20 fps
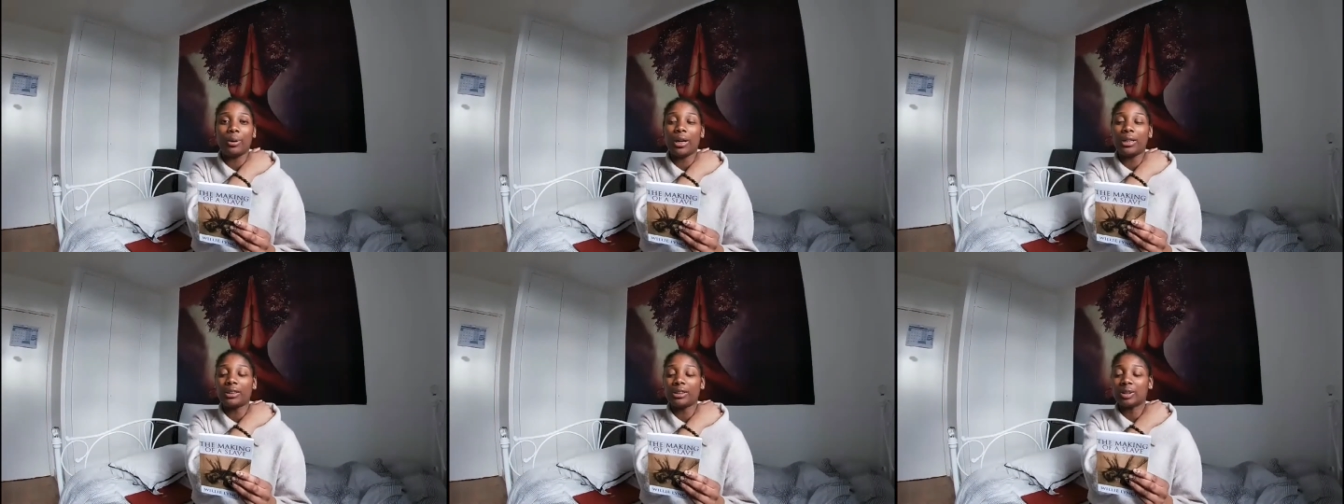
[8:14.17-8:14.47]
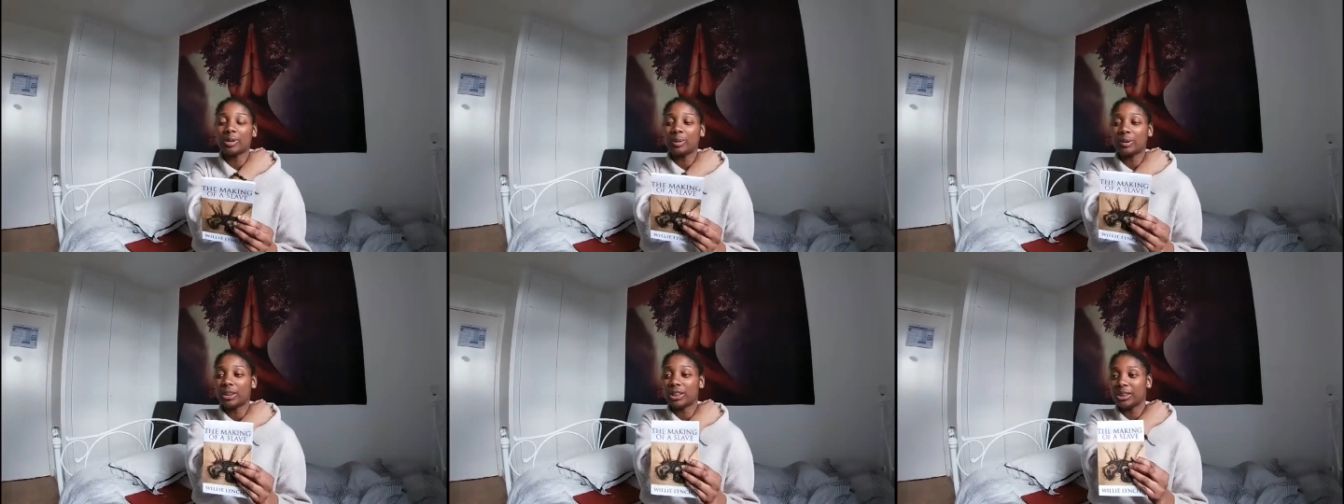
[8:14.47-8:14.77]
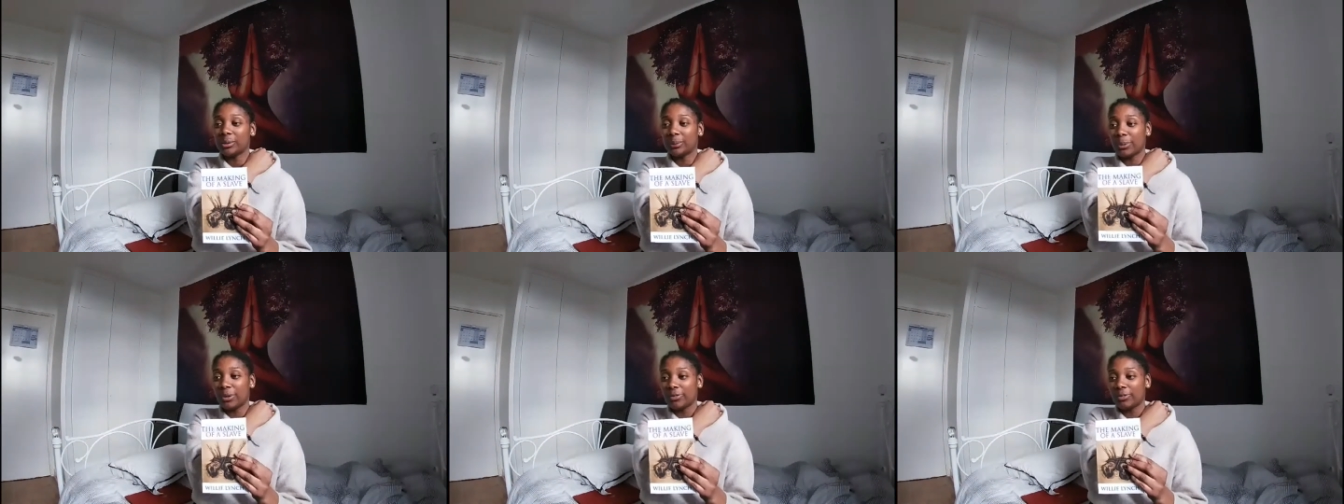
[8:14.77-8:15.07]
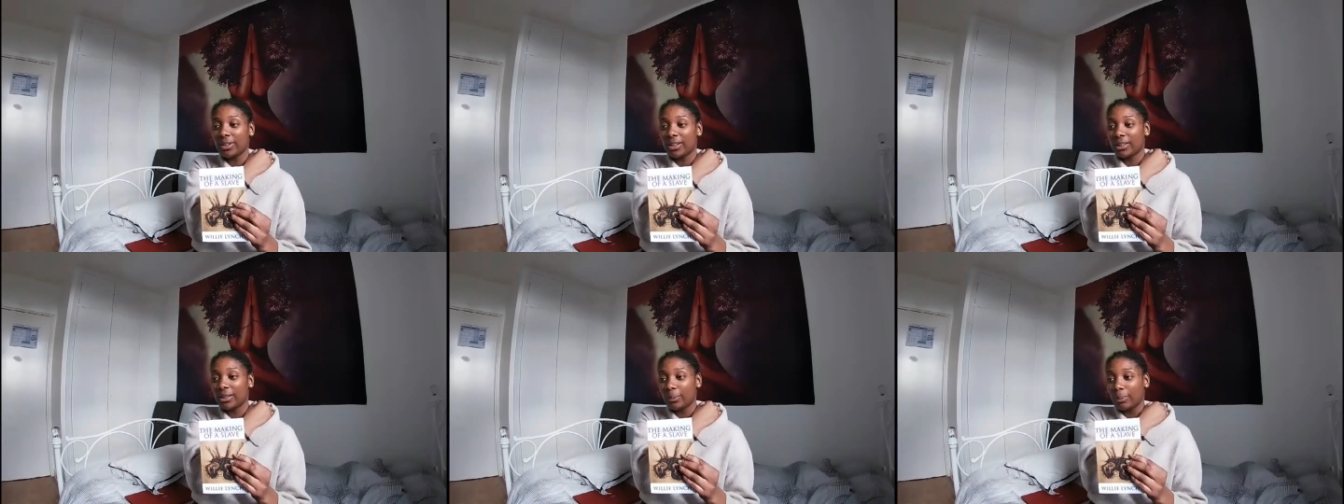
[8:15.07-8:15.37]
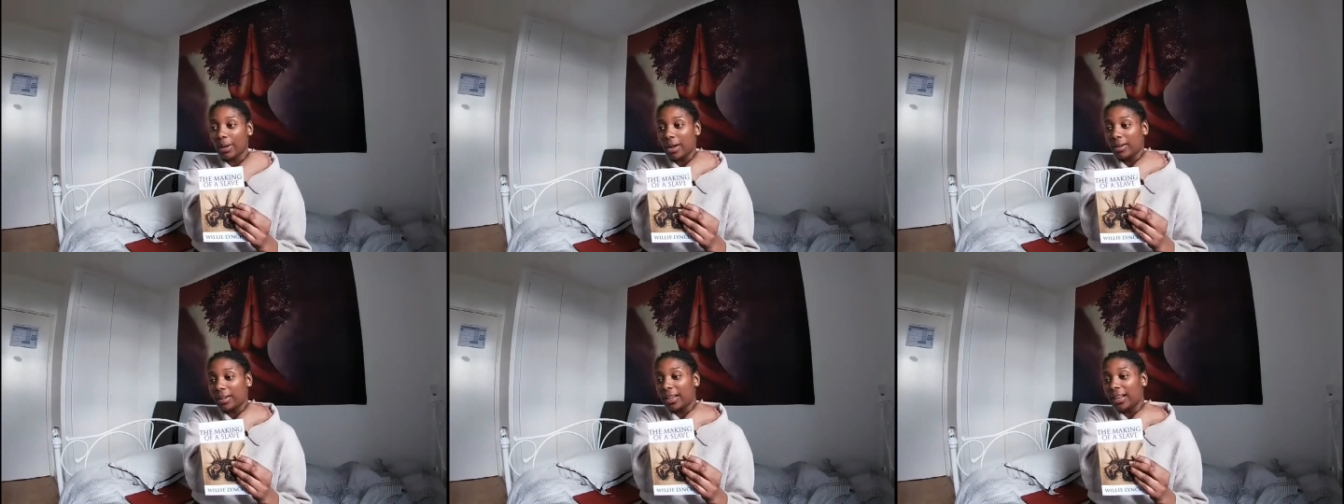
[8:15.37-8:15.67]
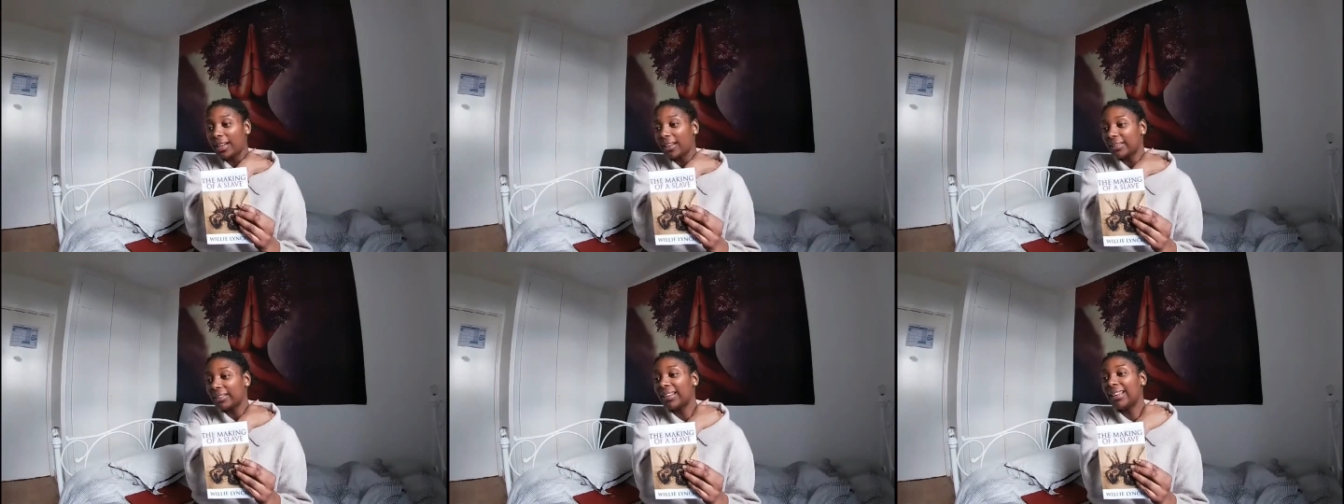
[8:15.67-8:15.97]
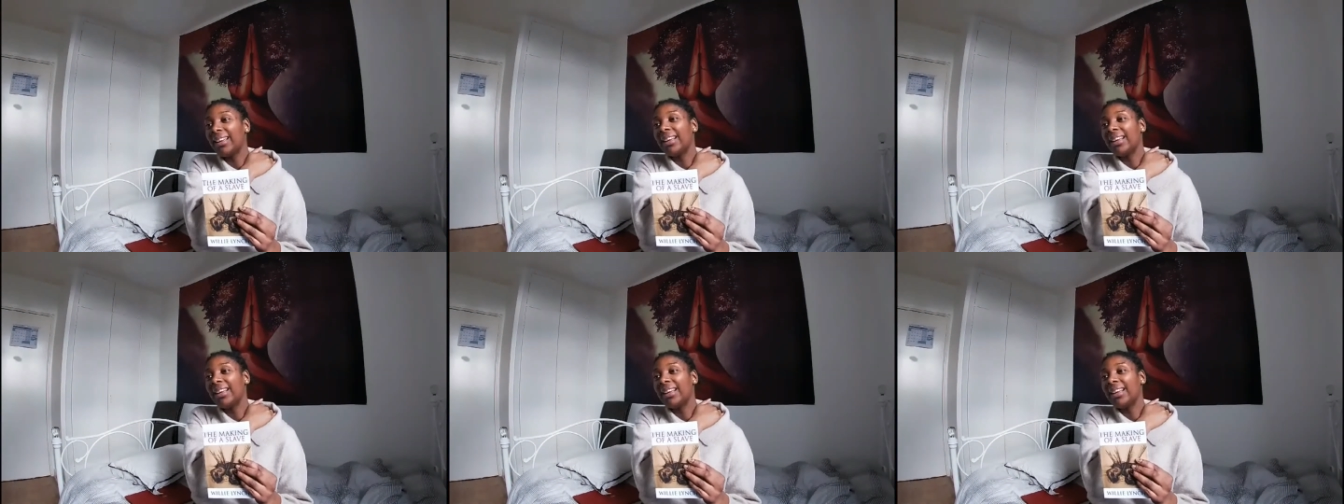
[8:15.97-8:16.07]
I was talking to my friend about it,